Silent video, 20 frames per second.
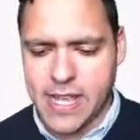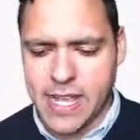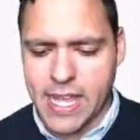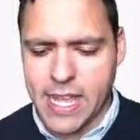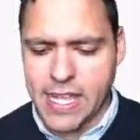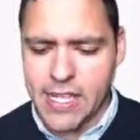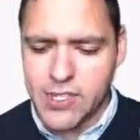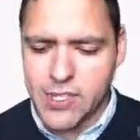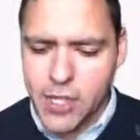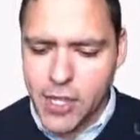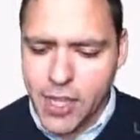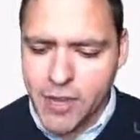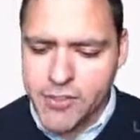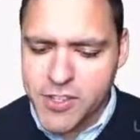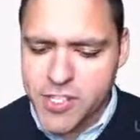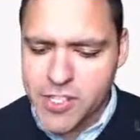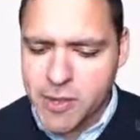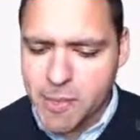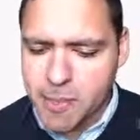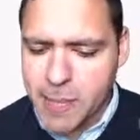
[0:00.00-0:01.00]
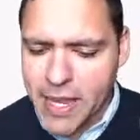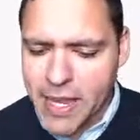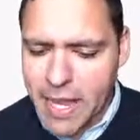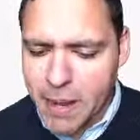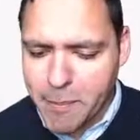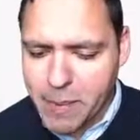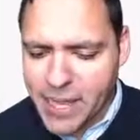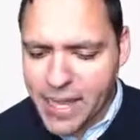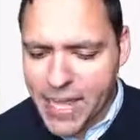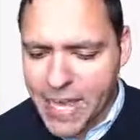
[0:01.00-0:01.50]
Okay, so you have to submit an
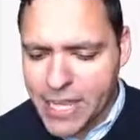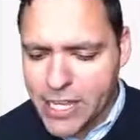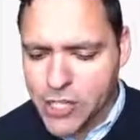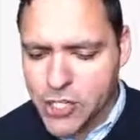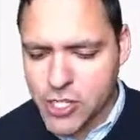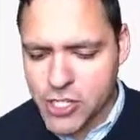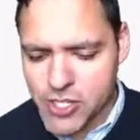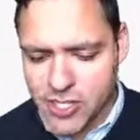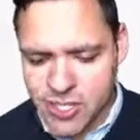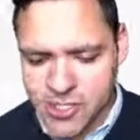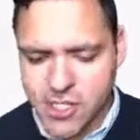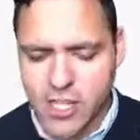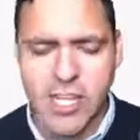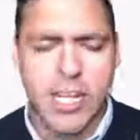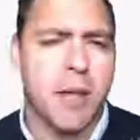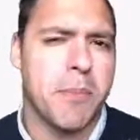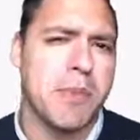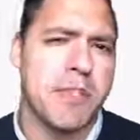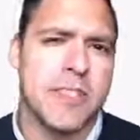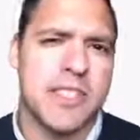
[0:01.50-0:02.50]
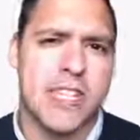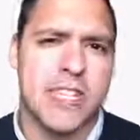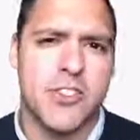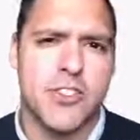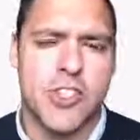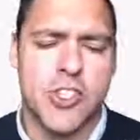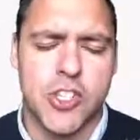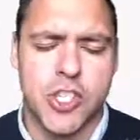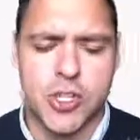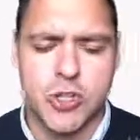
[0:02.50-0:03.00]
application to sign up as an
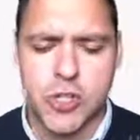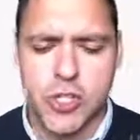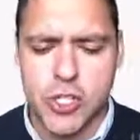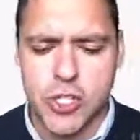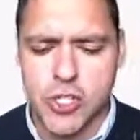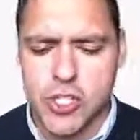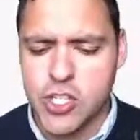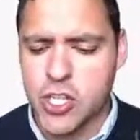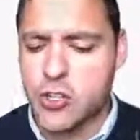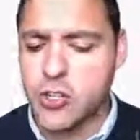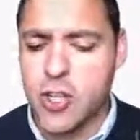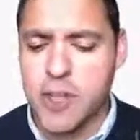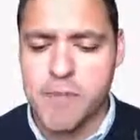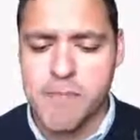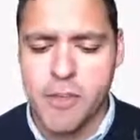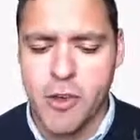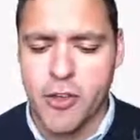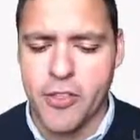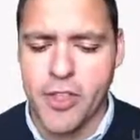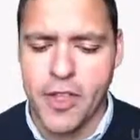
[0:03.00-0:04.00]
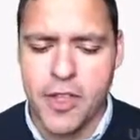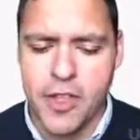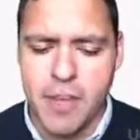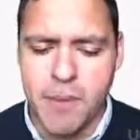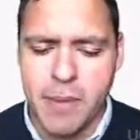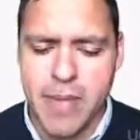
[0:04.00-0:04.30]
institution. So don't bother.